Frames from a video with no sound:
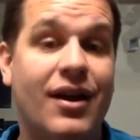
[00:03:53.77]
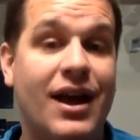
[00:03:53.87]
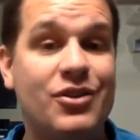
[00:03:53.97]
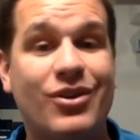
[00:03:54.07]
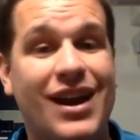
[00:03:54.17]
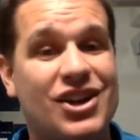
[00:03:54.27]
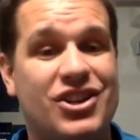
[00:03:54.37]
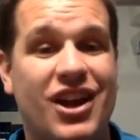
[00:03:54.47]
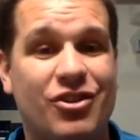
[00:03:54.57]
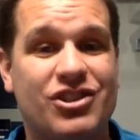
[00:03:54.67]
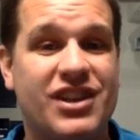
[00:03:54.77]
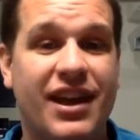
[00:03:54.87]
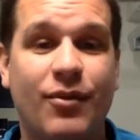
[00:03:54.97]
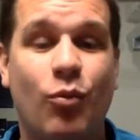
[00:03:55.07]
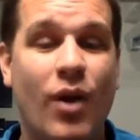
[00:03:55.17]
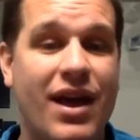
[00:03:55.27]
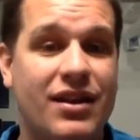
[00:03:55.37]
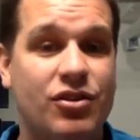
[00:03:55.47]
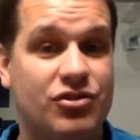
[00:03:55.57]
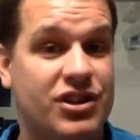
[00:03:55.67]
and you can actually understand when
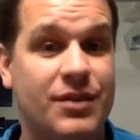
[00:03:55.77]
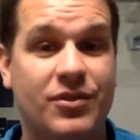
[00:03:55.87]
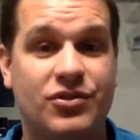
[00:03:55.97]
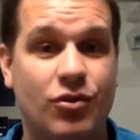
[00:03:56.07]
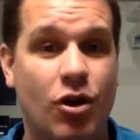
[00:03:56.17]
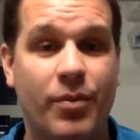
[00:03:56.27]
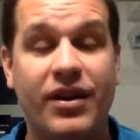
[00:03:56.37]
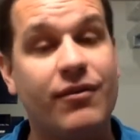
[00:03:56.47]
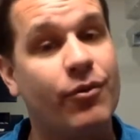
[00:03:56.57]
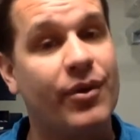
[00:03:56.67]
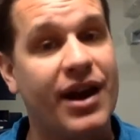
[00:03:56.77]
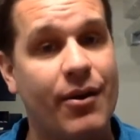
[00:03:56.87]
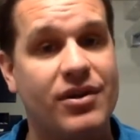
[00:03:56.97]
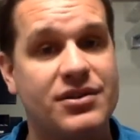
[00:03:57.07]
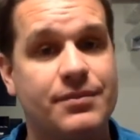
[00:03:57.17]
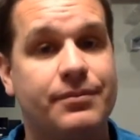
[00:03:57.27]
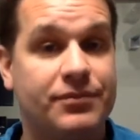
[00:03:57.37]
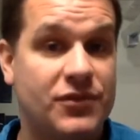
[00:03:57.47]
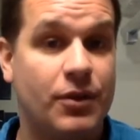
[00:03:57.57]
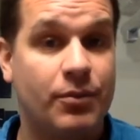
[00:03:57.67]
you should keep your store open and for what hours.
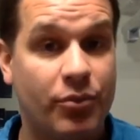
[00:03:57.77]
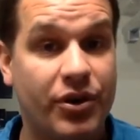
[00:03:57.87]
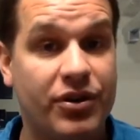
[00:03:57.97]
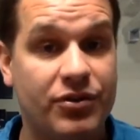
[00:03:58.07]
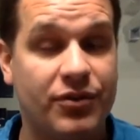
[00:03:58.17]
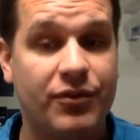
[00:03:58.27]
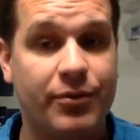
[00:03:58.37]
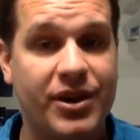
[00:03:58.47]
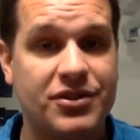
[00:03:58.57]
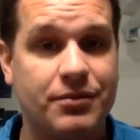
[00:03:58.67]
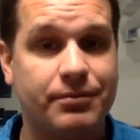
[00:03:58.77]
So pretty useful information.